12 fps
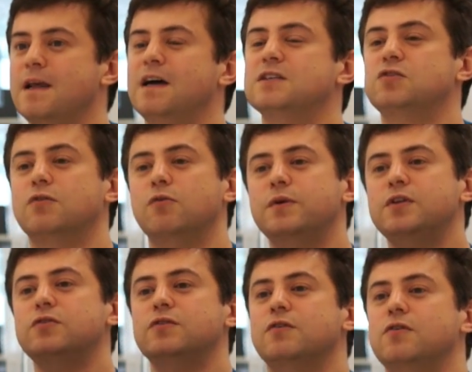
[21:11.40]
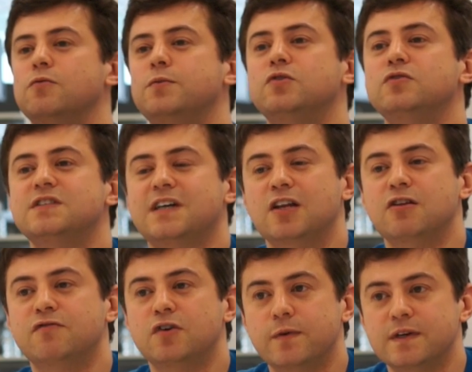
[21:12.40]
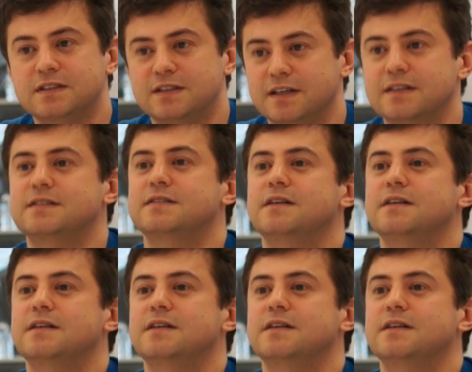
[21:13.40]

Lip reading: So we do this kind of heuristics.